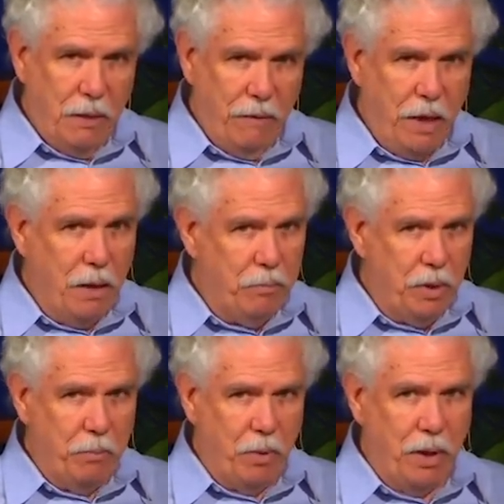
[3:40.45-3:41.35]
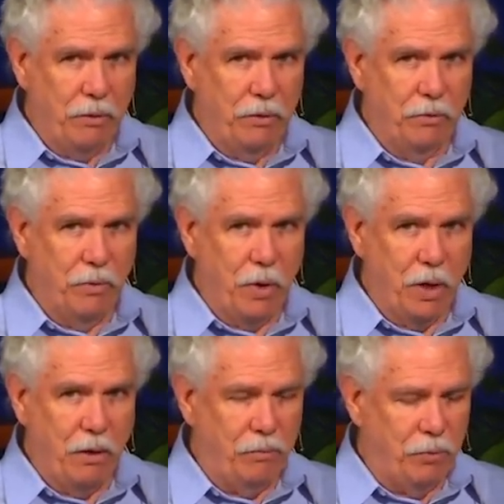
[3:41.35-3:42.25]
The empty breath is very
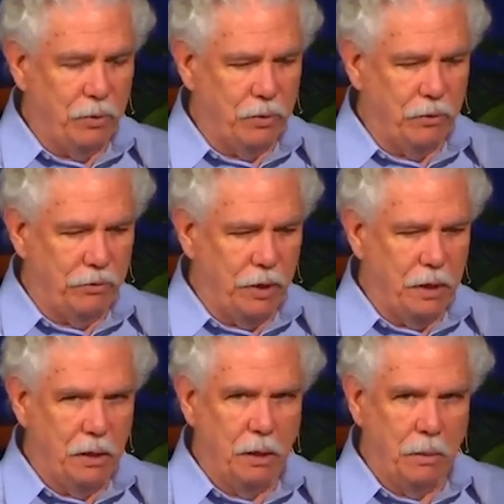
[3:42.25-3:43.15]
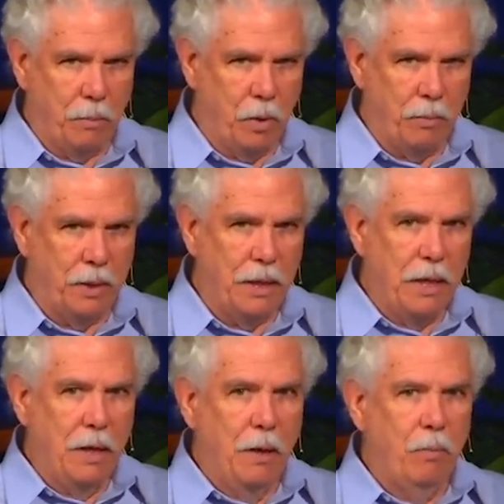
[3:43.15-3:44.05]
helpful to sit in a moment
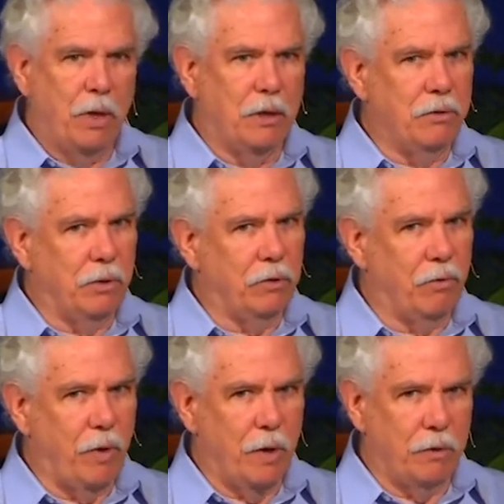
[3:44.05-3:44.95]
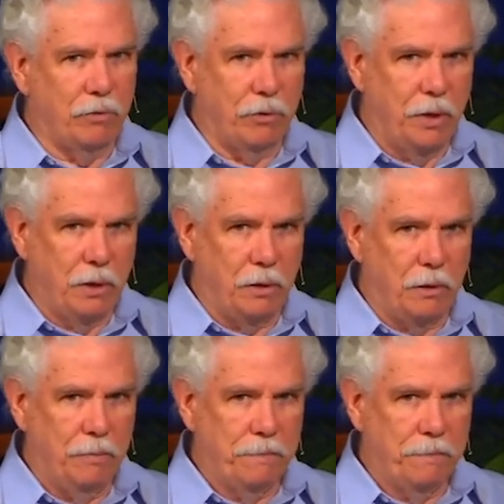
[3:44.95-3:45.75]
because it's very still,